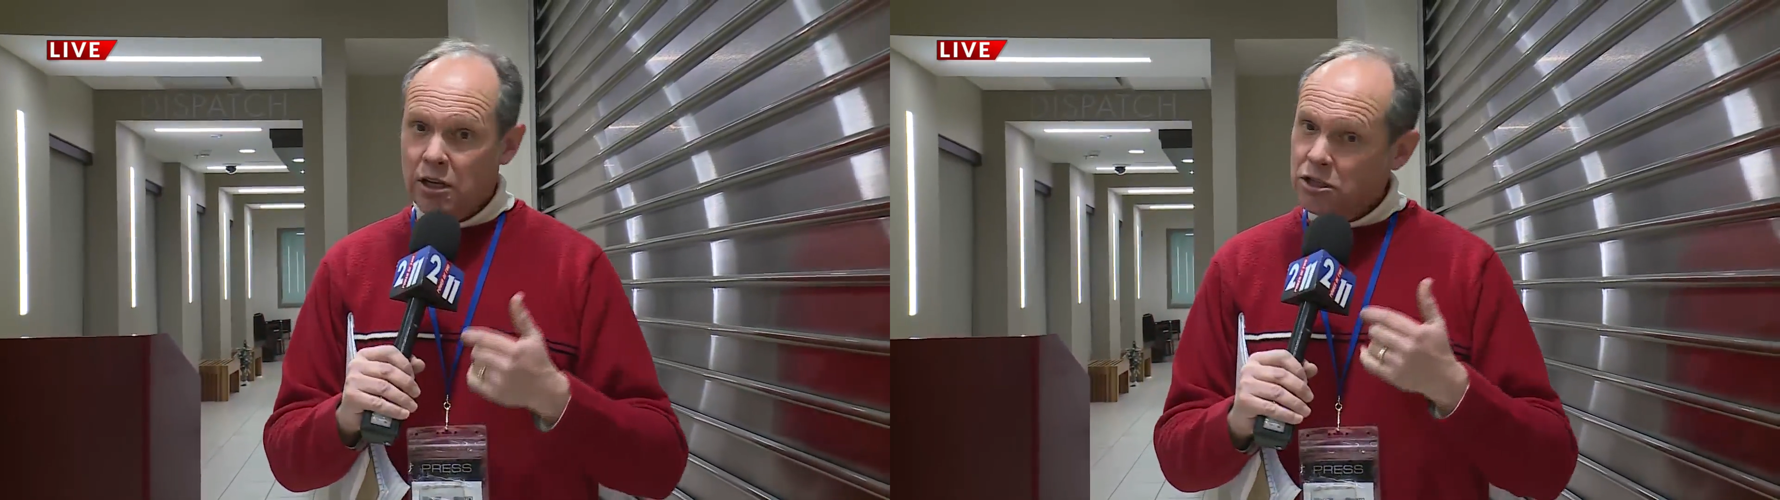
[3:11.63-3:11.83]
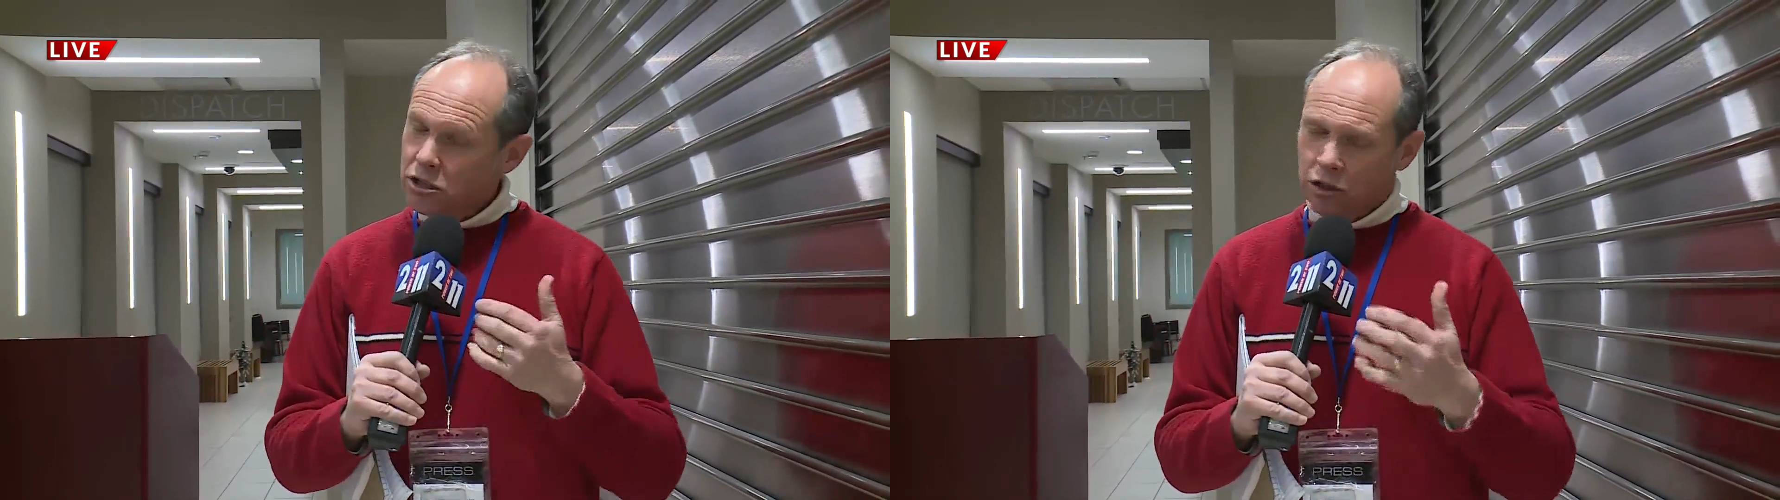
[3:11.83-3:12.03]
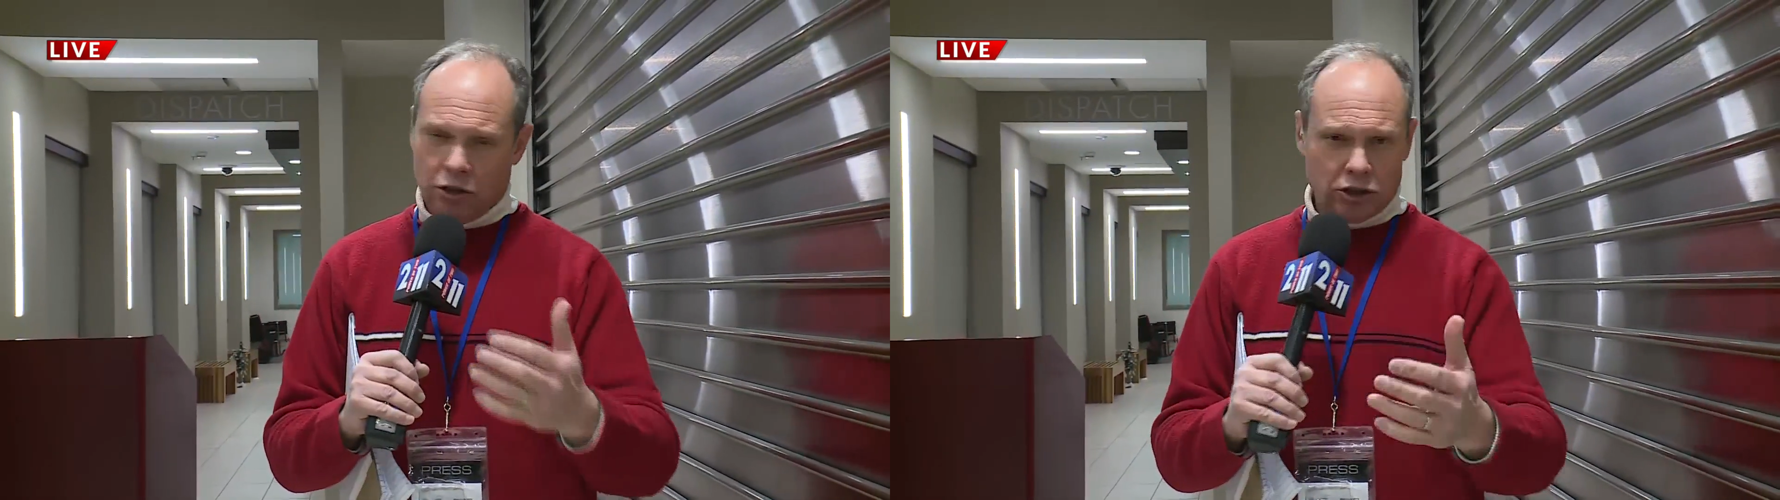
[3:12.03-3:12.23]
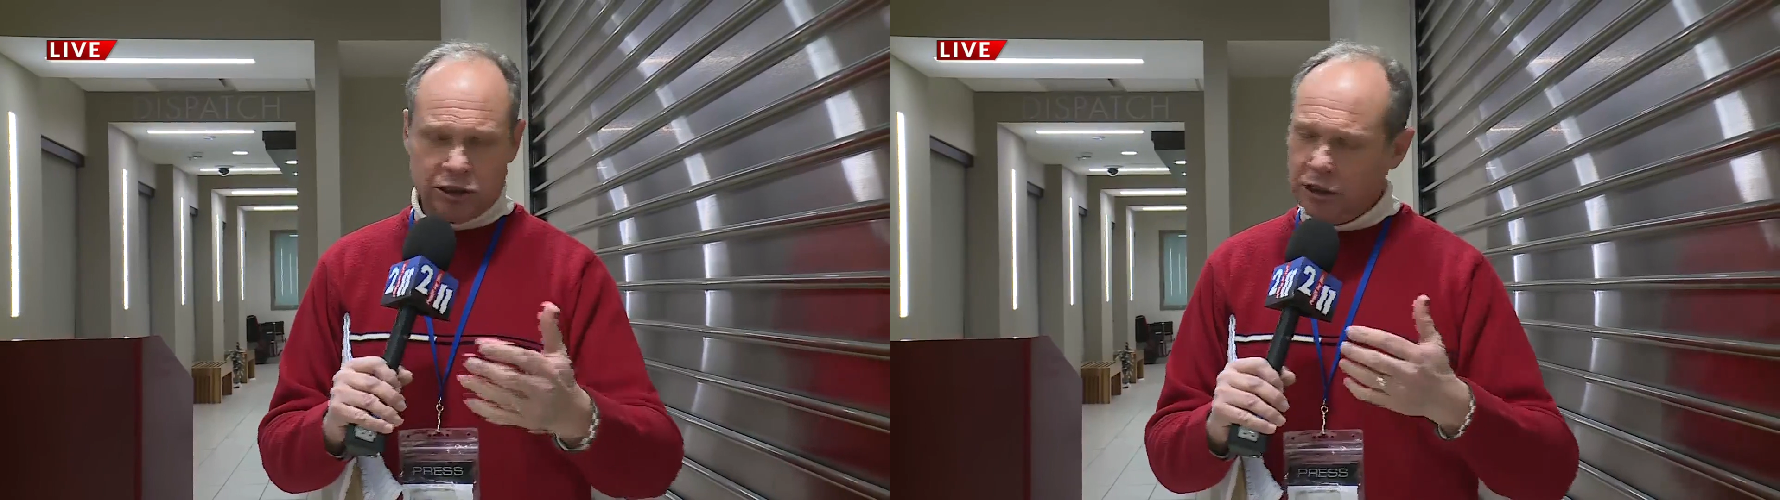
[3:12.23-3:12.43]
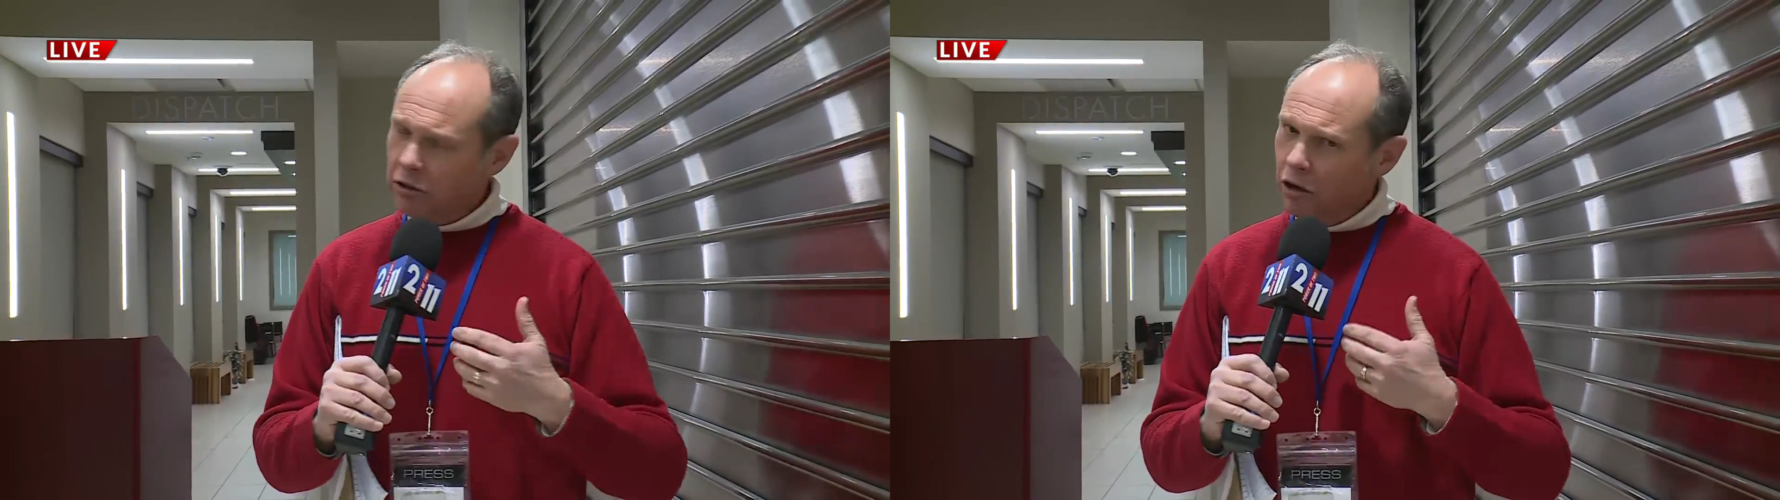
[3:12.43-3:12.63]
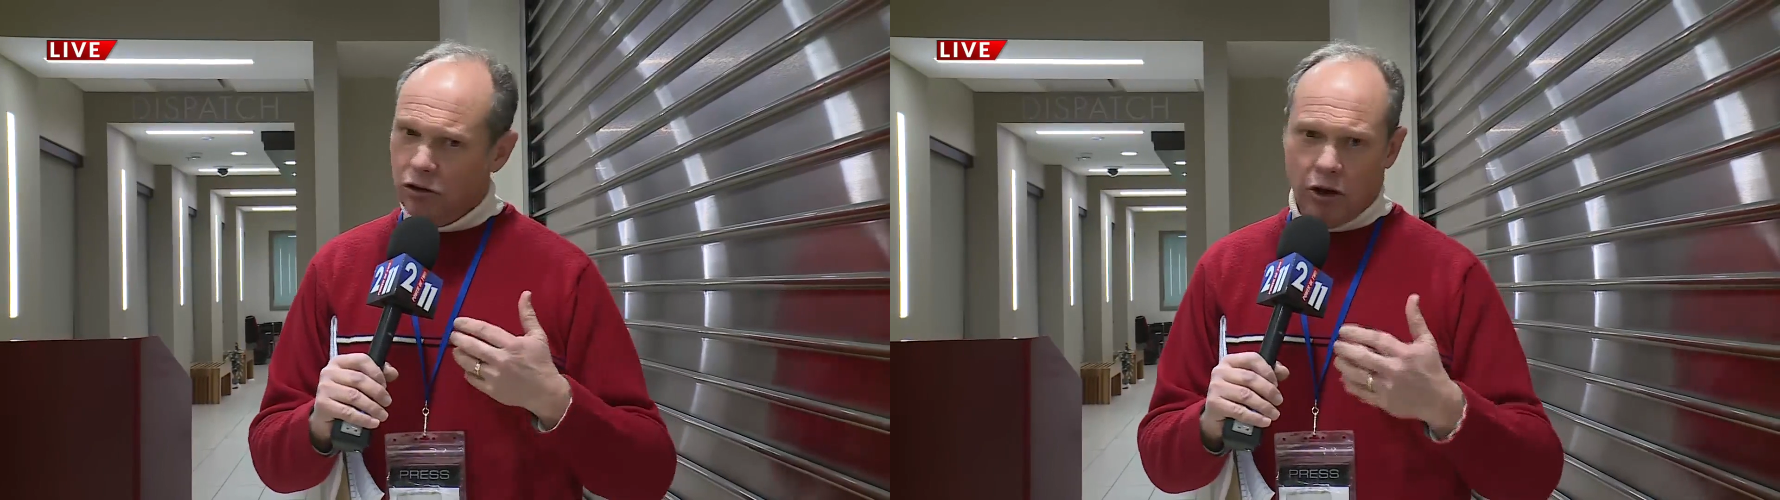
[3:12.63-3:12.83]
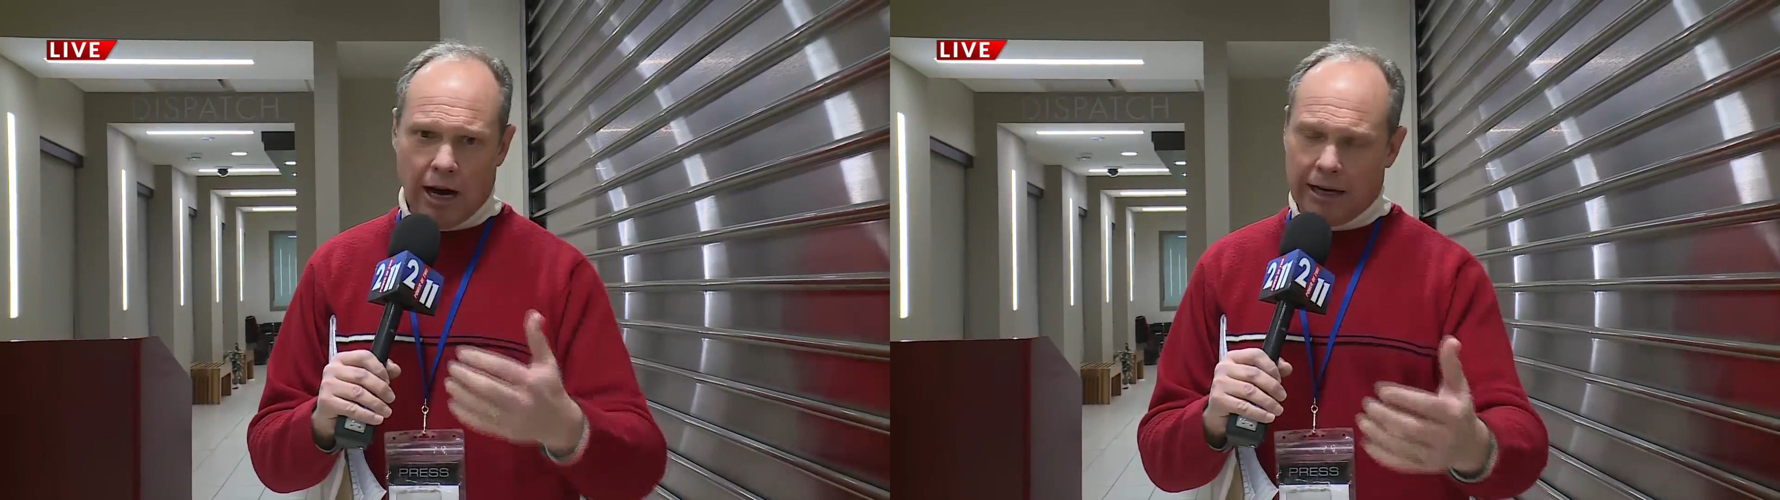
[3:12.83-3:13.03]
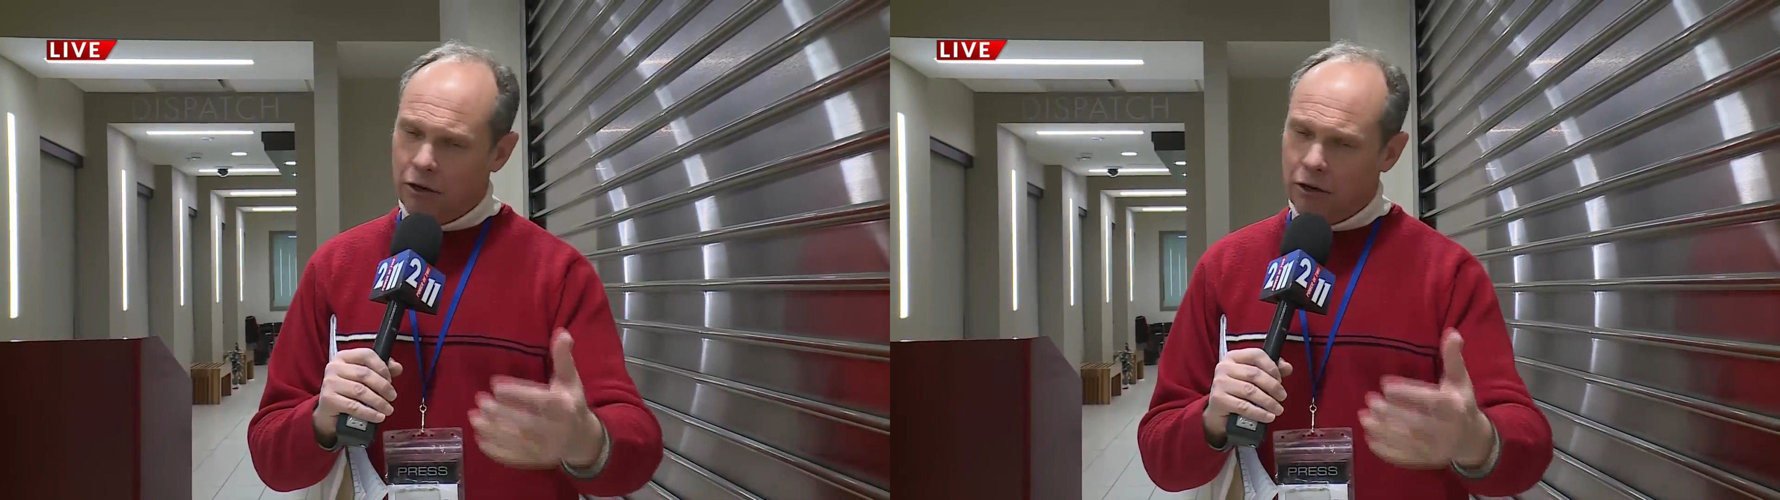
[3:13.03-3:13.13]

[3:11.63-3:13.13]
So there's still a lot